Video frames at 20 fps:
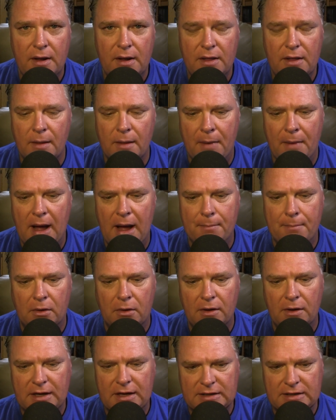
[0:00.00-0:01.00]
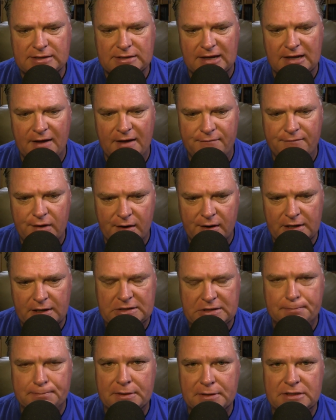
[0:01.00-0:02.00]
The Bible is a very
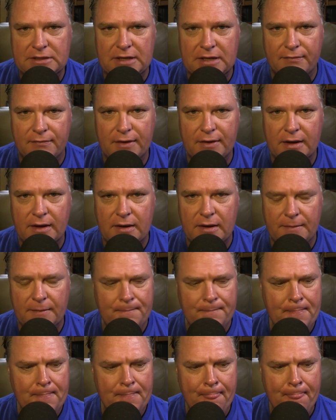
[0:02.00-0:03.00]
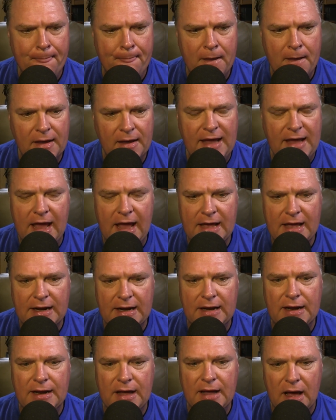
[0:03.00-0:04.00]
specific
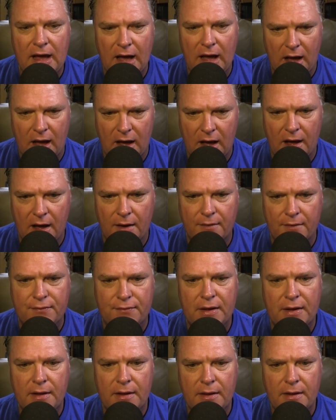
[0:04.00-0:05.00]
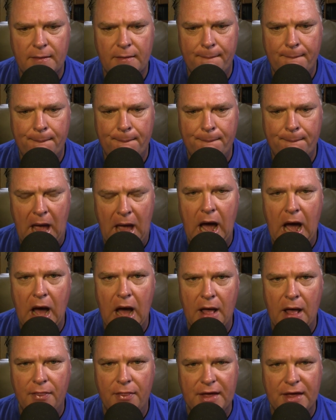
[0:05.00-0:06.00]
canon of
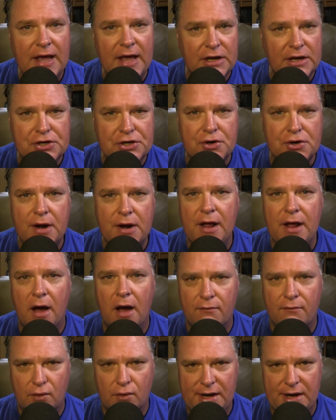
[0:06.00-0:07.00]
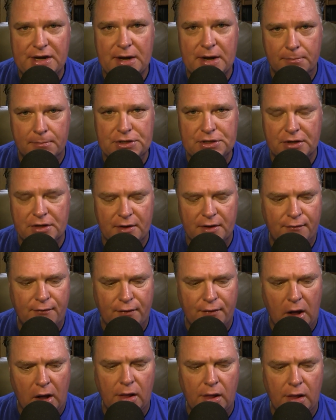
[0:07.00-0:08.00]
the history of redemption, the
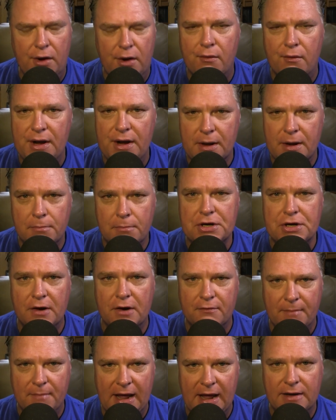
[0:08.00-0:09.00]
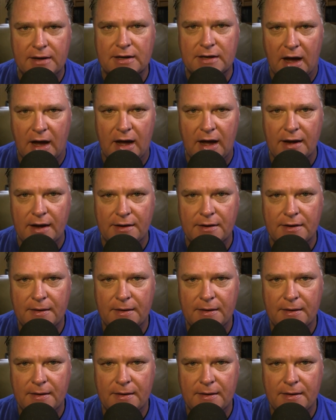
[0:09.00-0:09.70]
fallen redemption of mankind.